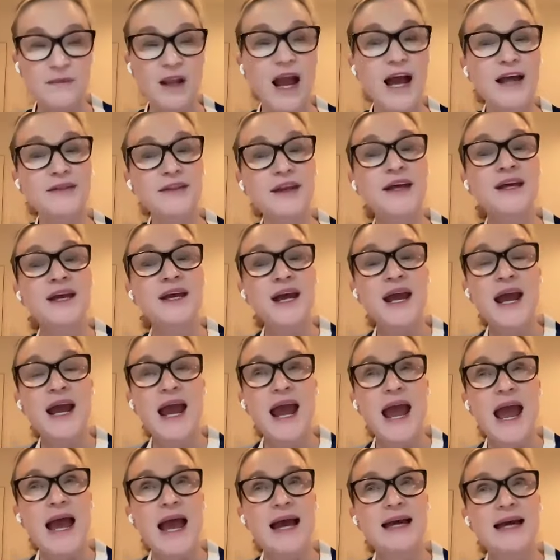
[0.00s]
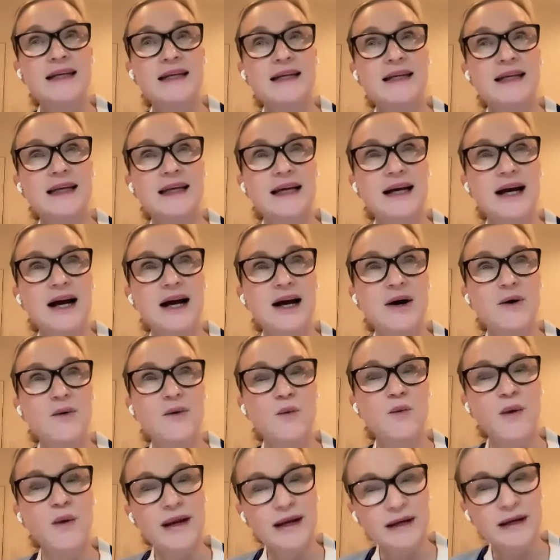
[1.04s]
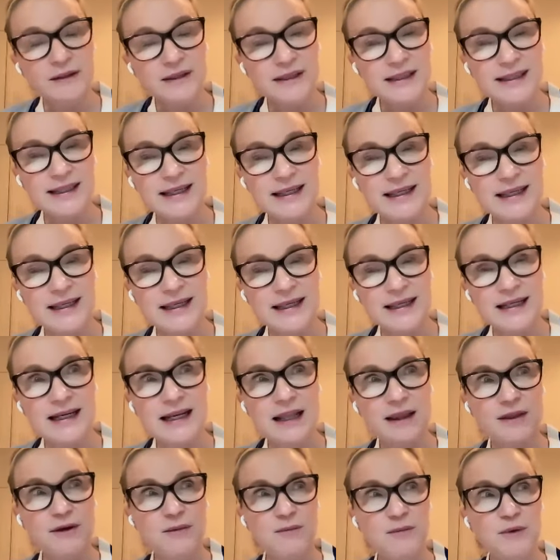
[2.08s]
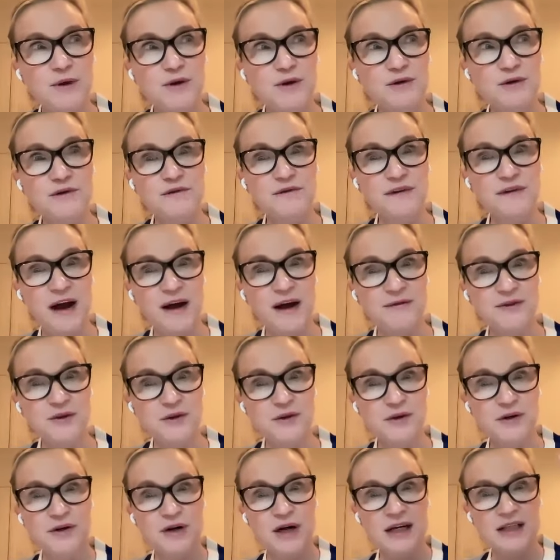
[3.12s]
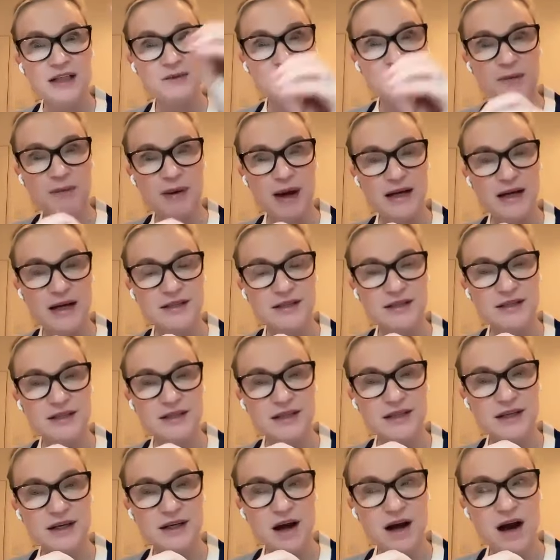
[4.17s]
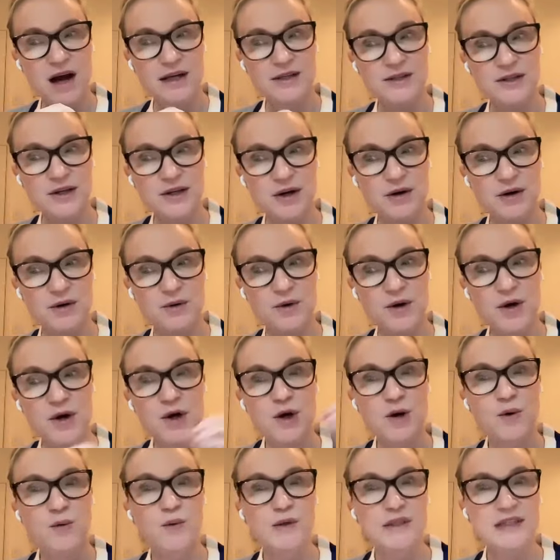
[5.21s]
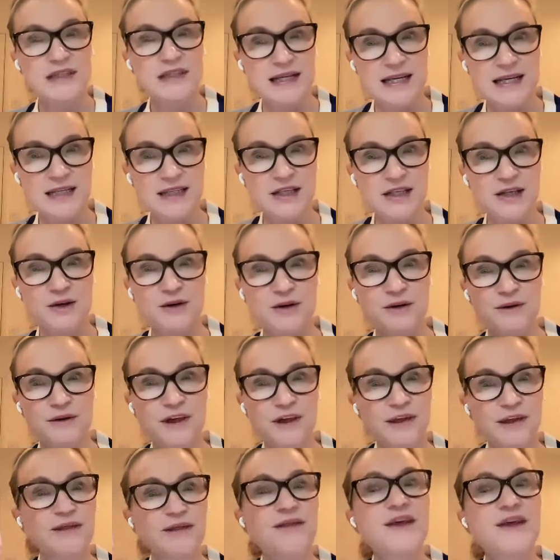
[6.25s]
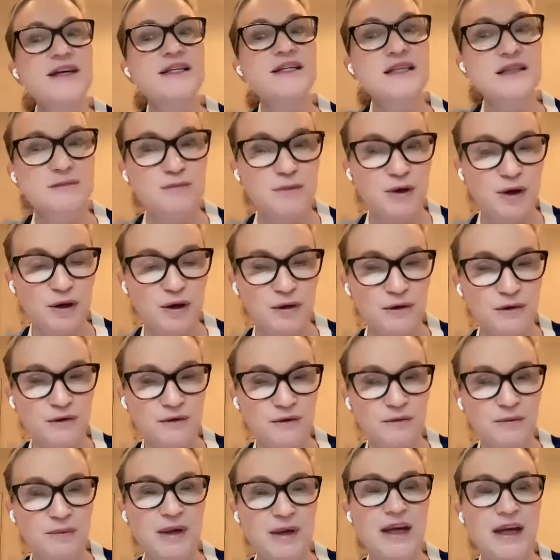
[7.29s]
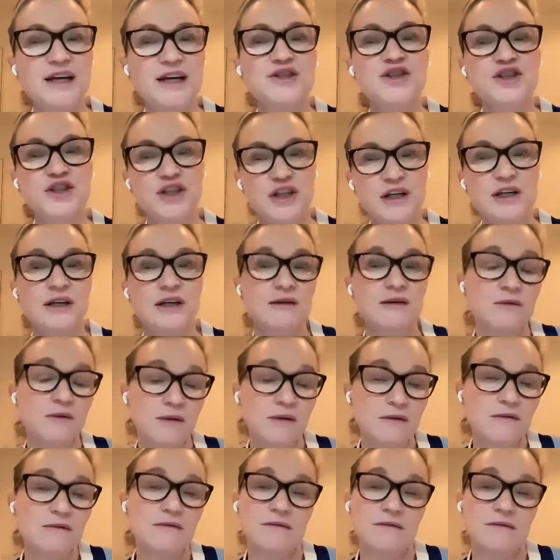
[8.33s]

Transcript: And weirdly, the move after her husband passed into the condo was easier than this move, because she,